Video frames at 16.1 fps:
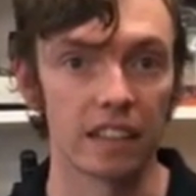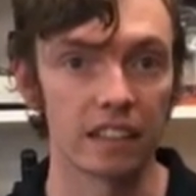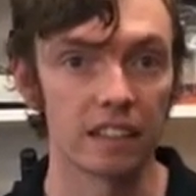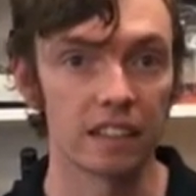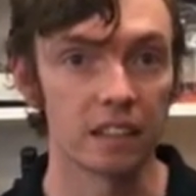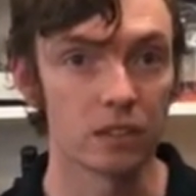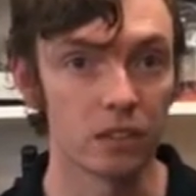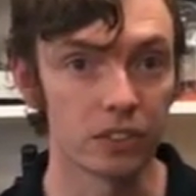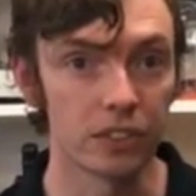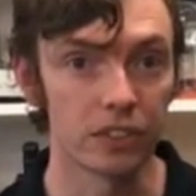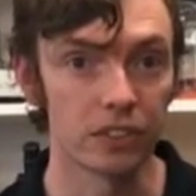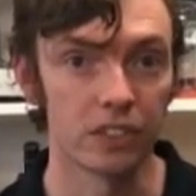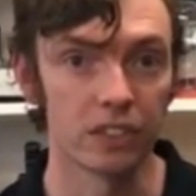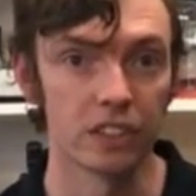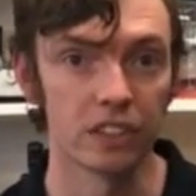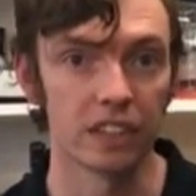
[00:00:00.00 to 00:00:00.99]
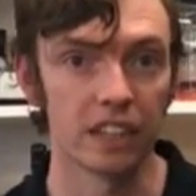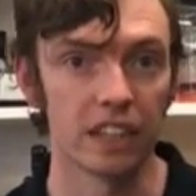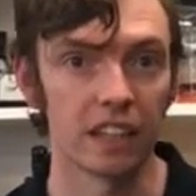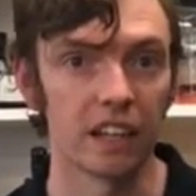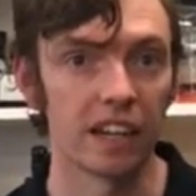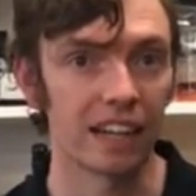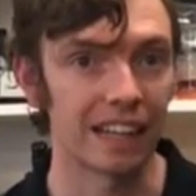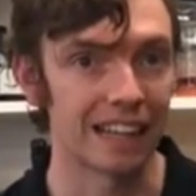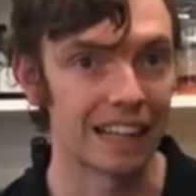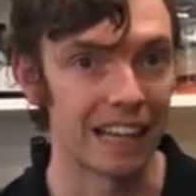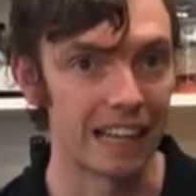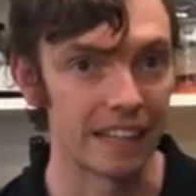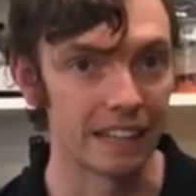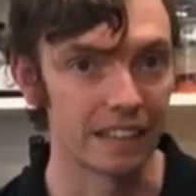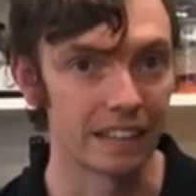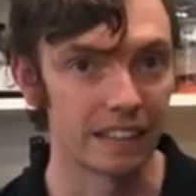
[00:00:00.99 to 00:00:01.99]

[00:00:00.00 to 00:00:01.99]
silt and like clay.